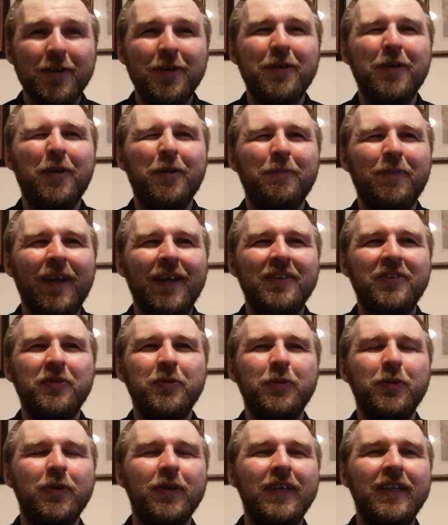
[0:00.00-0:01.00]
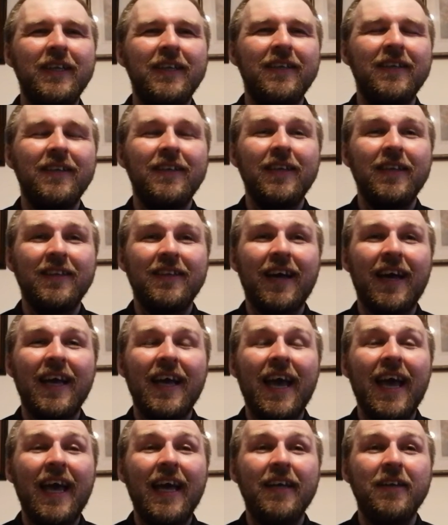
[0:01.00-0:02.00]
God bless you all in the day
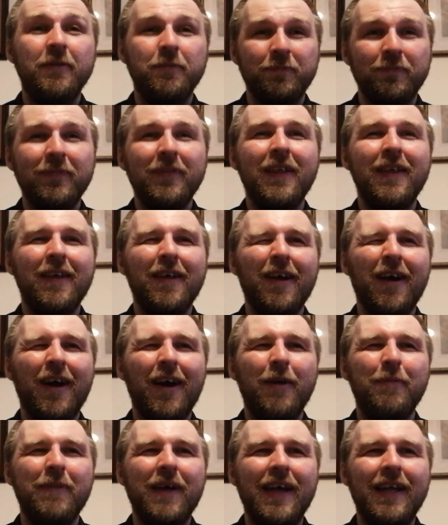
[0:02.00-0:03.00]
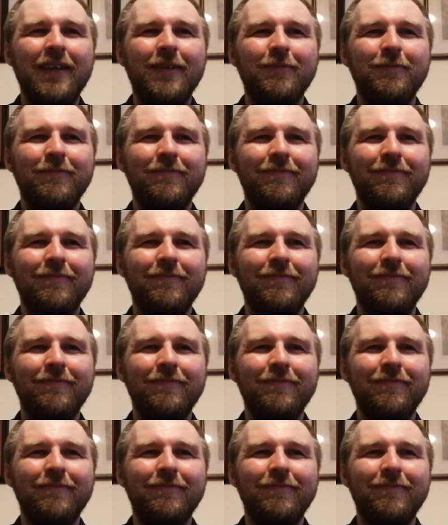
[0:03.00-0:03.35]
ahead. Amen.